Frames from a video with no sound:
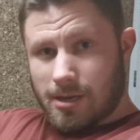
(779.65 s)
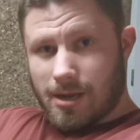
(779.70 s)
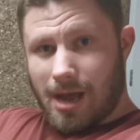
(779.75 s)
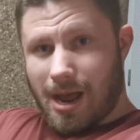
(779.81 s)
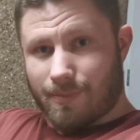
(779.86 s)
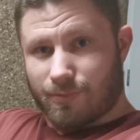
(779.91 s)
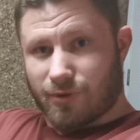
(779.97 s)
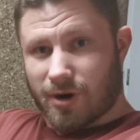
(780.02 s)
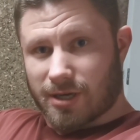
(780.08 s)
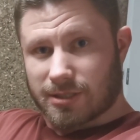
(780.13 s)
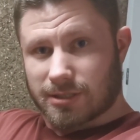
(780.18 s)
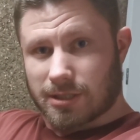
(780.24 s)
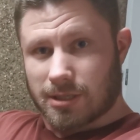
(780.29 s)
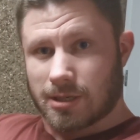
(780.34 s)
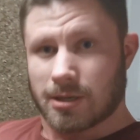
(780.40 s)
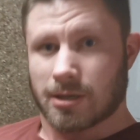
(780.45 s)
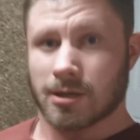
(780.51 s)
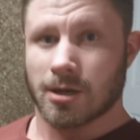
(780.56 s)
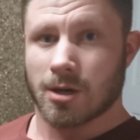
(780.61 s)
and press
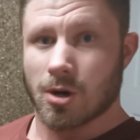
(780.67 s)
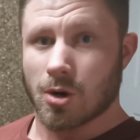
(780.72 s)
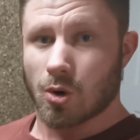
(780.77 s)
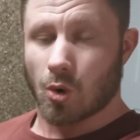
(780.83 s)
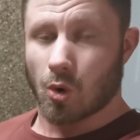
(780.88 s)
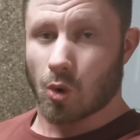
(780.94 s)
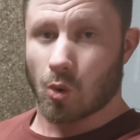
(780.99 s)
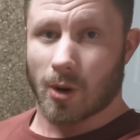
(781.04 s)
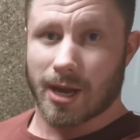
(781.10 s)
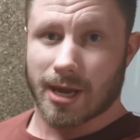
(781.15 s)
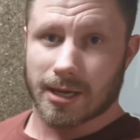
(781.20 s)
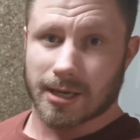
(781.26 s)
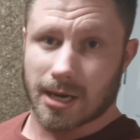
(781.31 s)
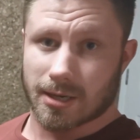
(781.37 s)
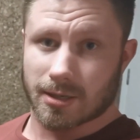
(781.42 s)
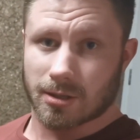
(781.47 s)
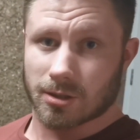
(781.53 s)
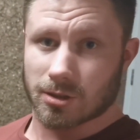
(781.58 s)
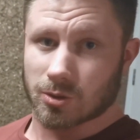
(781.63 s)
all the way
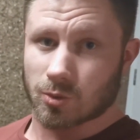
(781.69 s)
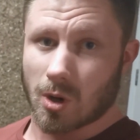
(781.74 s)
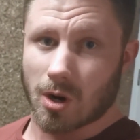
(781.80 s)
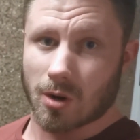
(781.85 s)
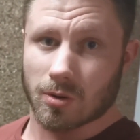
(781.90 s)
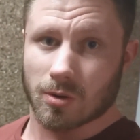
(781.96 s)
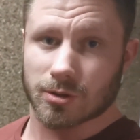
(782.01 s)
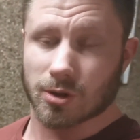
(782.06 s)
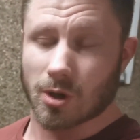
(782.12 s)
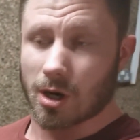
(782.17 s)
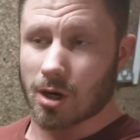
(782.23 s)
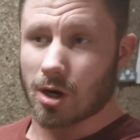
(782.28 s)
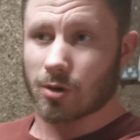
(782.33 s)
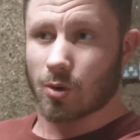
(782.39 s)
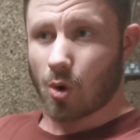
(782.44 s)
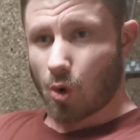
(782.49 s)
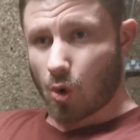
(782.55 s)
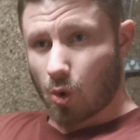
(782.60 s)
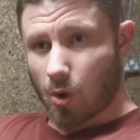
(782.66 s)
again as well. So I go
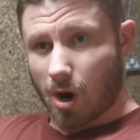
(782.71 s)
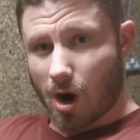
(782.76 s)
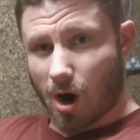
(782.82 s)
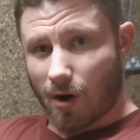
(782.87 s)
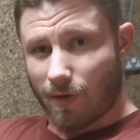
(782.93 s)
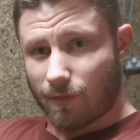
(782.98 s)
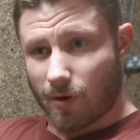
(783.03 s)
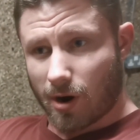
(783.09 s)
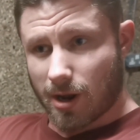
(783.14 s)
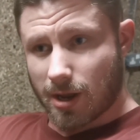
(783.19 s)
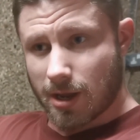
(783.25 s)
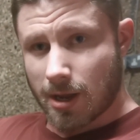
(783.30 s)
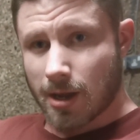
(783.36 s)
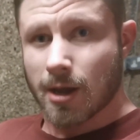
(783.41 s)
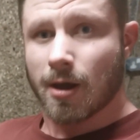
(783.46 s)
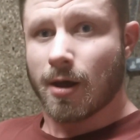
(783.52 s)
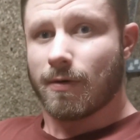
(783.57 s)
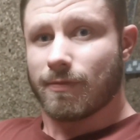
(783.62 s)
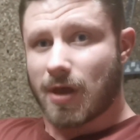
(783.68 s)
all halfway,
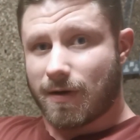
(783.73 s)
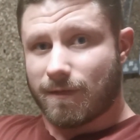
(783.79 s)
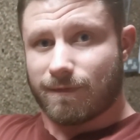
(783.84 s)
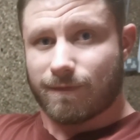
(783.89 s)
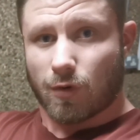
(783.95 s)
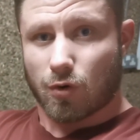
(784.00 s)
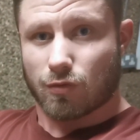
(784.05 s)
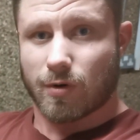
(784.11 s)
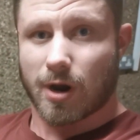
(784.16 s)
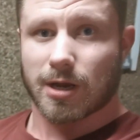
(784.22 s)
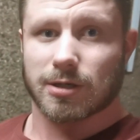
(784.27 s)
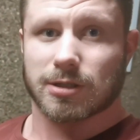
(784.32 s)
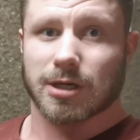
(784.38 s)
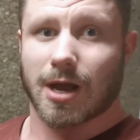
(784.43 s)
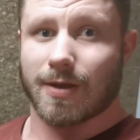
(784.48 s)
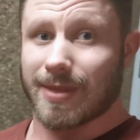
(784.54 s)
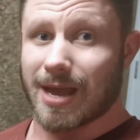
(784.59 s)
then full range, and